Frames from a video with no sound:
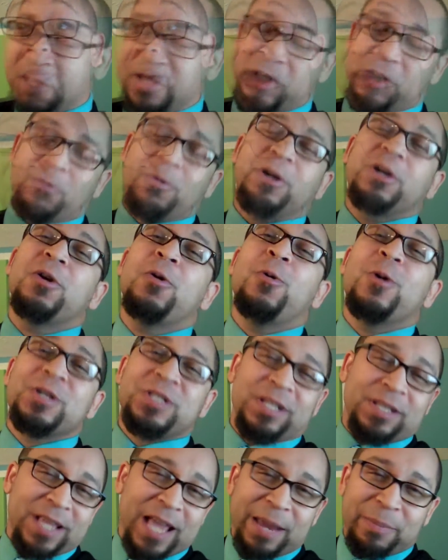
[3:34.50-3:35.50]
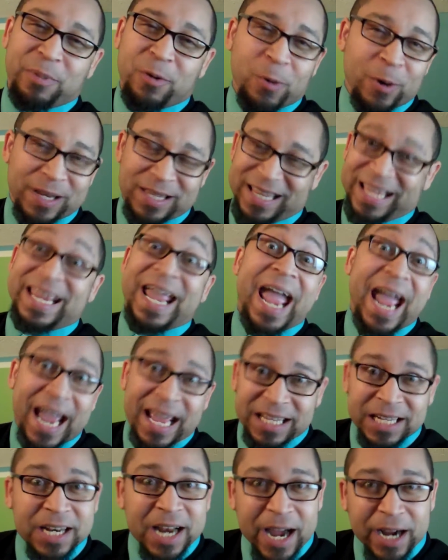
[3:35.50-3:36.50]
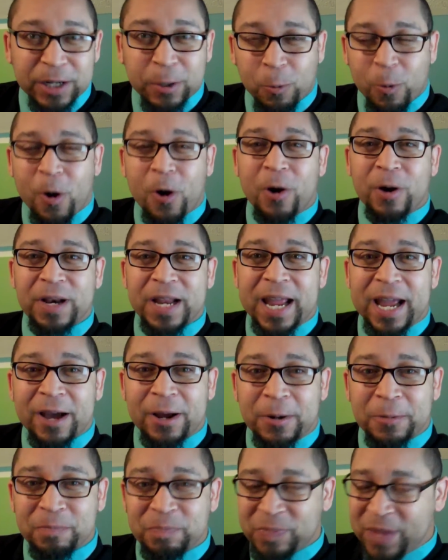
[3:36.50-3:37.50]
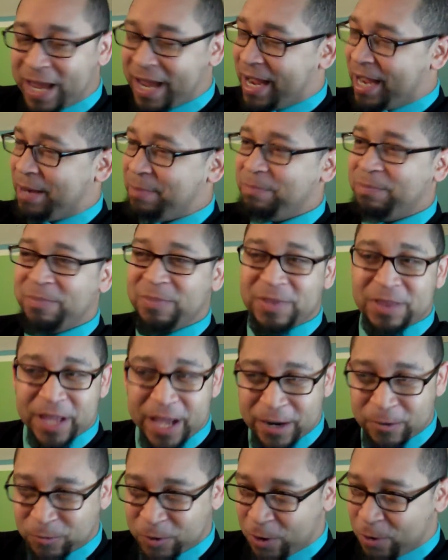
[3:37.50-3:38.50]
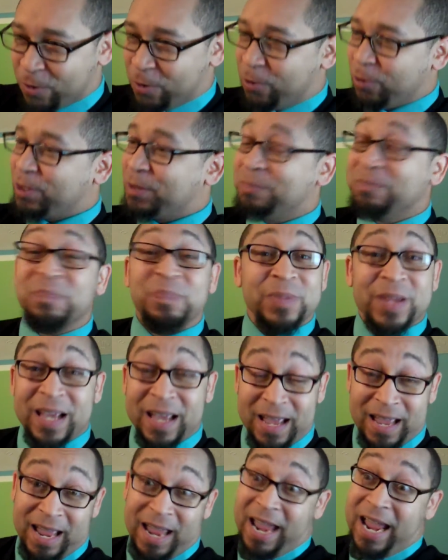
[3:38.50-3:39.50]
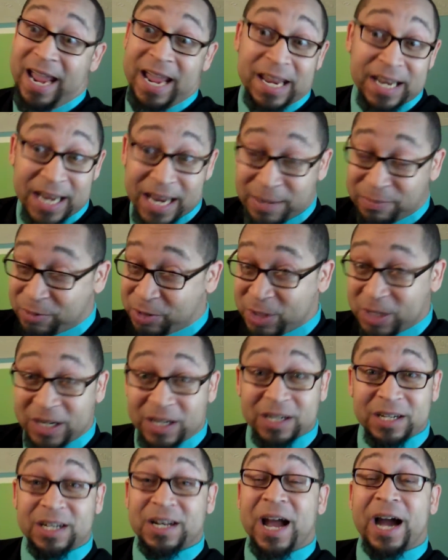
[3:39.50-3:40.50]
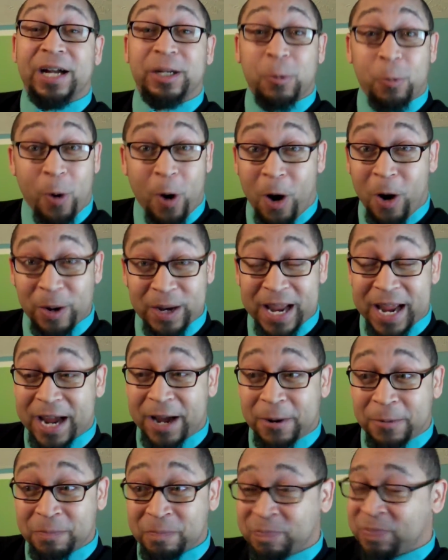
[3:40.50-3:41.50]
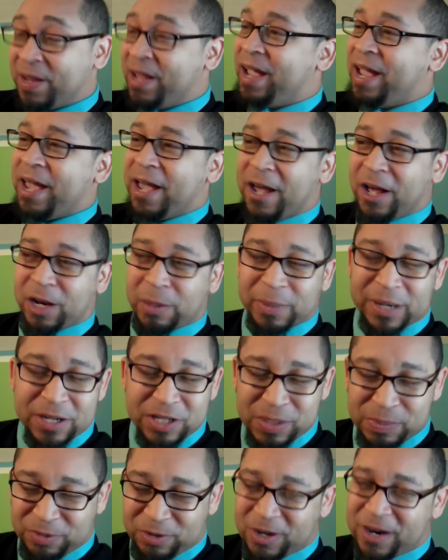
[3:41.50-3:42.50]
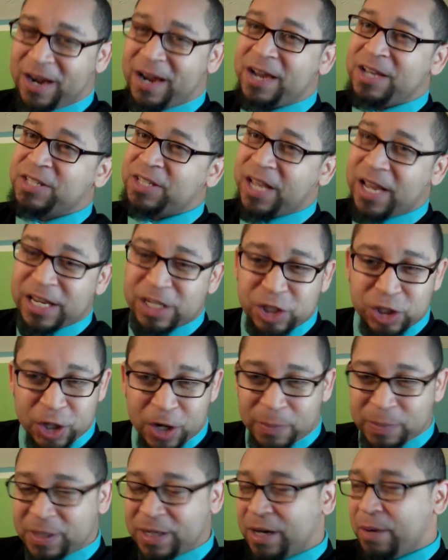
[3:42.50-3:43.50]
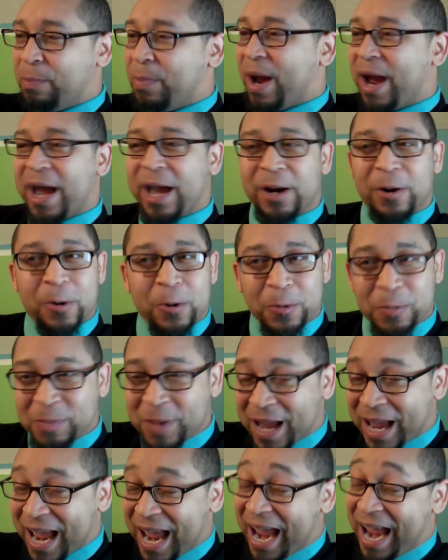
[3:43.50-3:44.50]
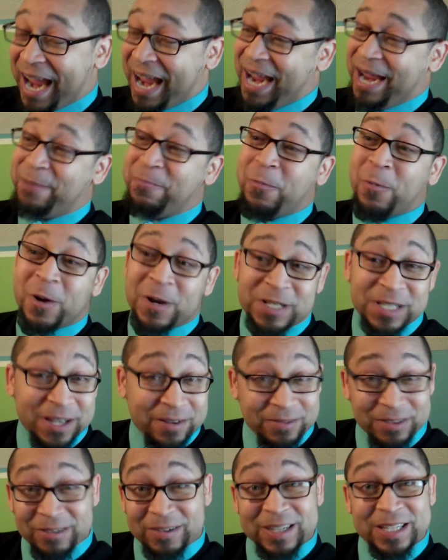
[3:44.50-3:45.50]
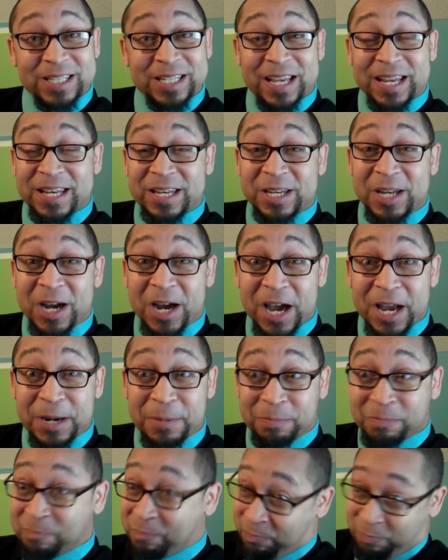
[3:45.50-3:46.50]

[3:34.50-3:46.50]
So, of course, at that point, they had to knock the wall down. And they rolled, and they proceeded to knock the wall down. Element of surprise, they jumped into battle, and once everything is said and done,